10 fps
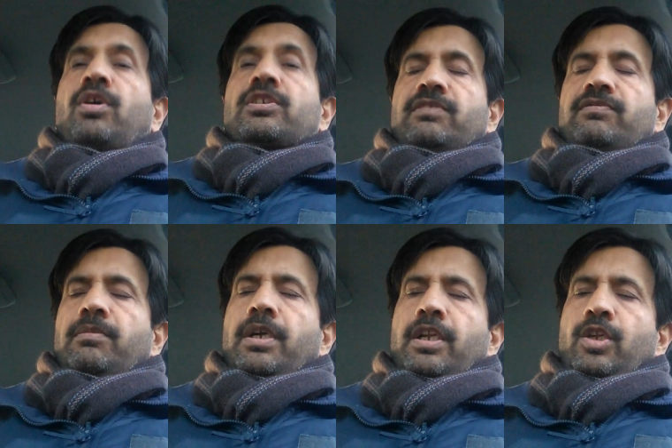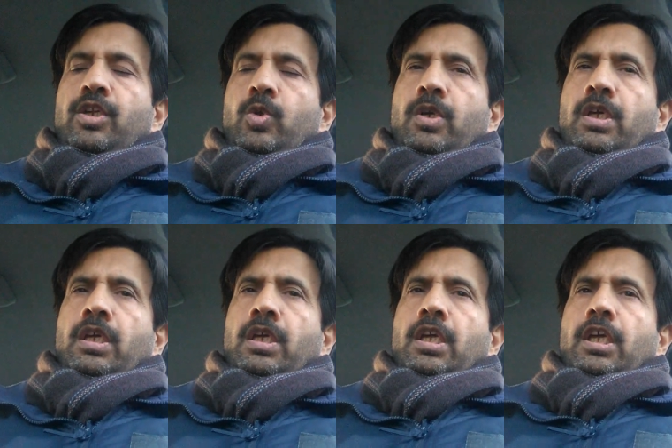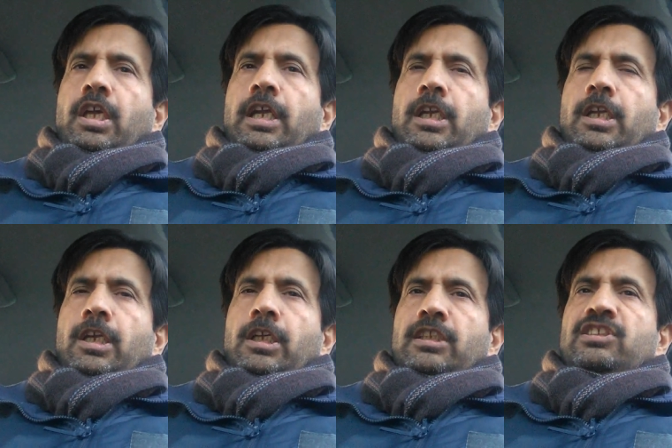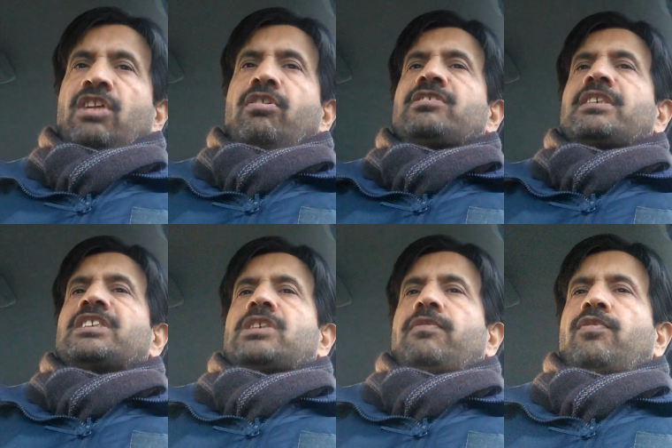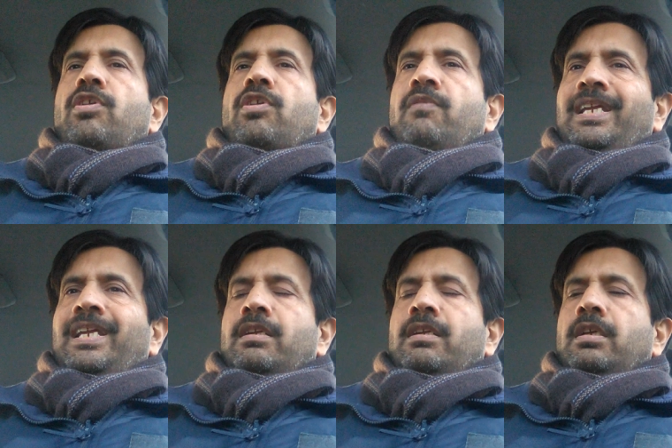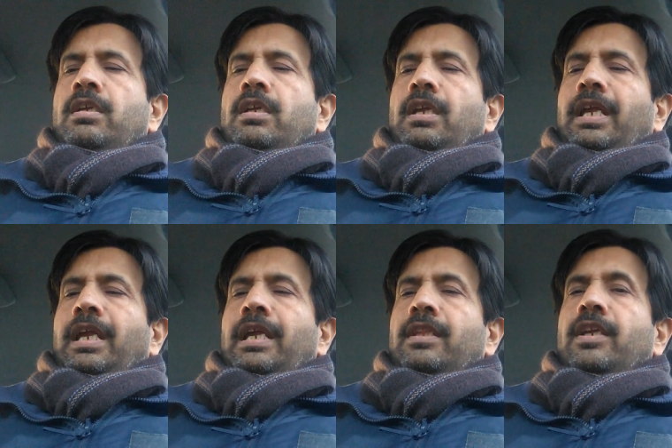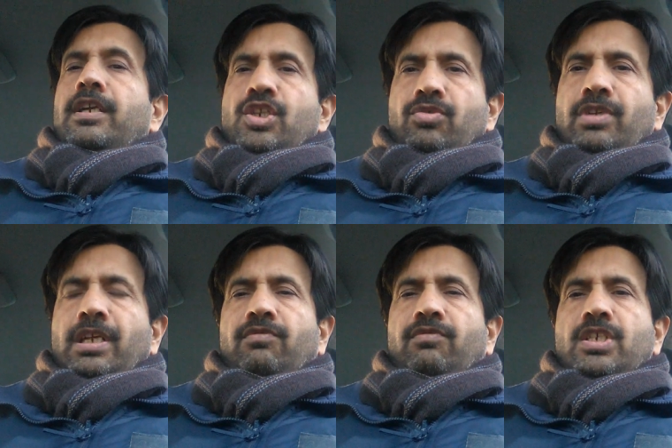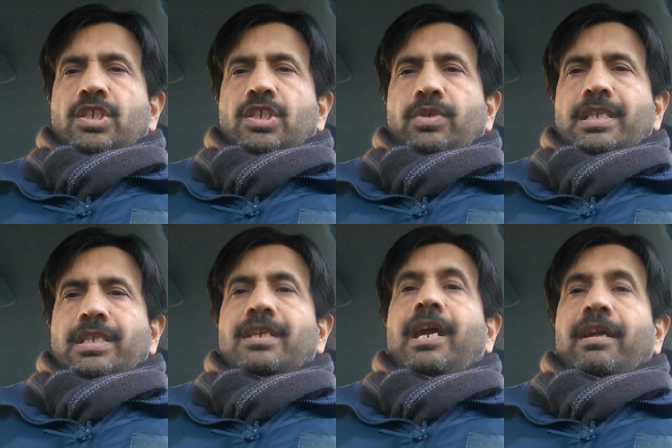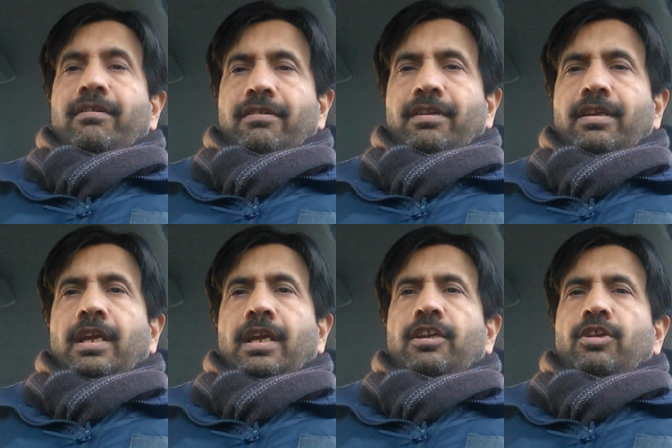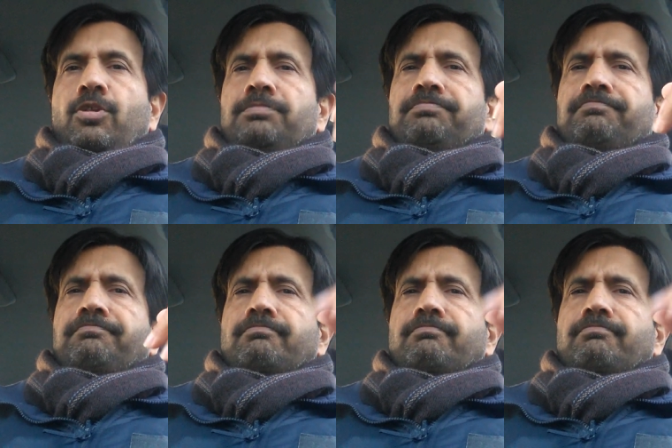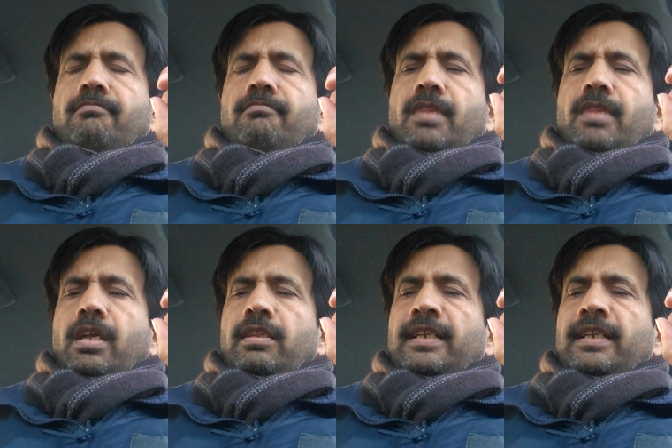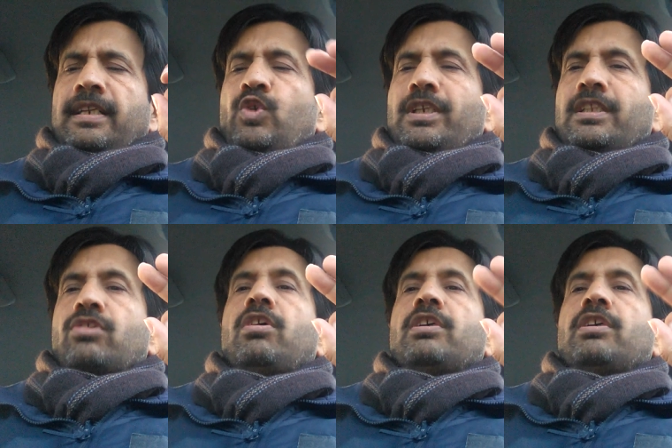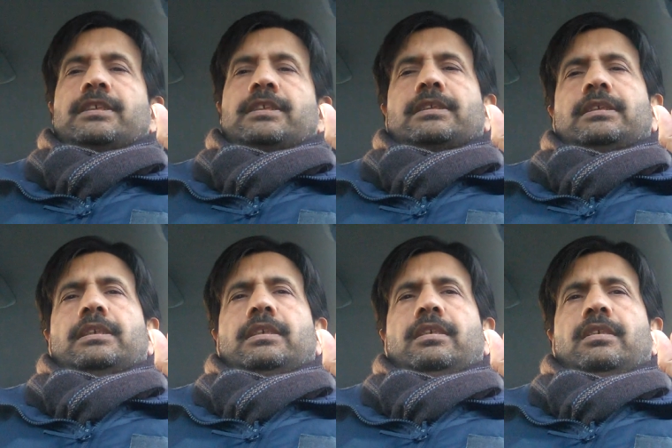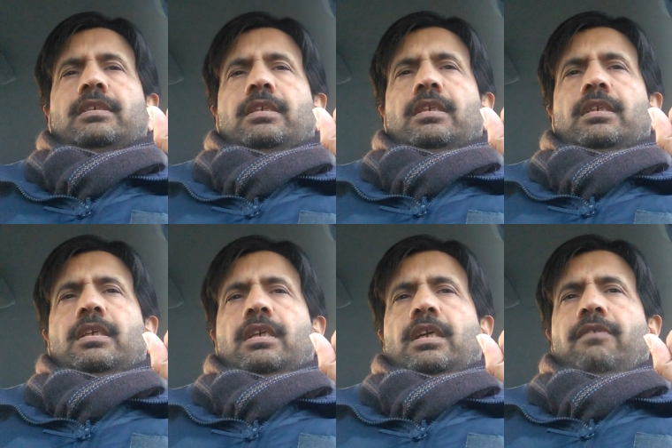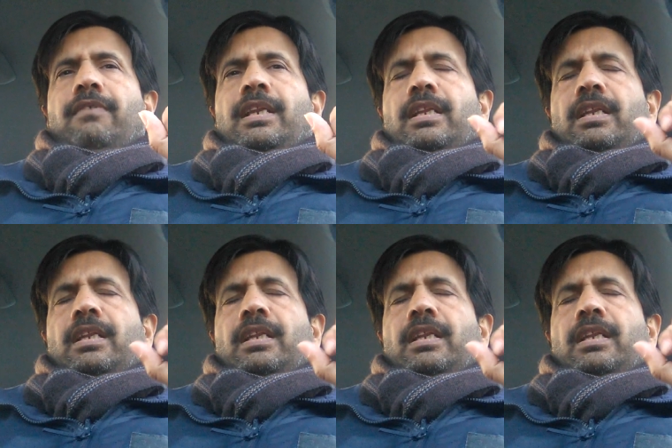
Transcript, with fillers: parts of the body you know and uh, this increase the risk of organ failure and the tissue death which is known as gangrene gangrene you know next thing is what are the causes well